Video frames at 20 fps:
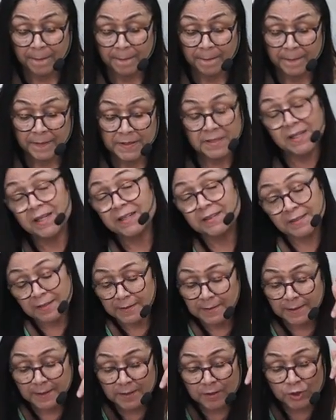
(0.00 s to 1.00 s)
Satan
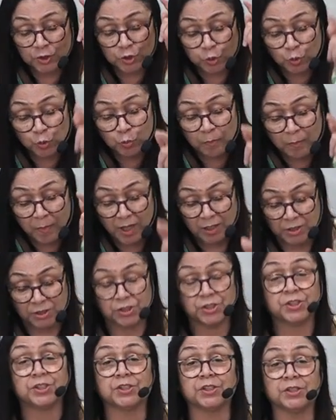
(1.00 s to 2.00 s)
did too
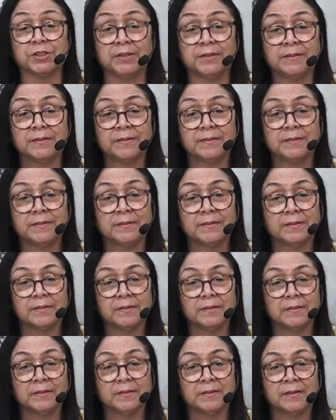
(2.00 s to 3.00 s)
much
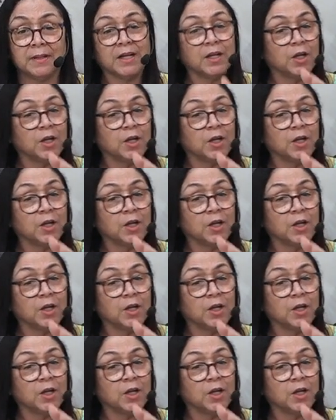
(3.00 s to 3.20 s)
and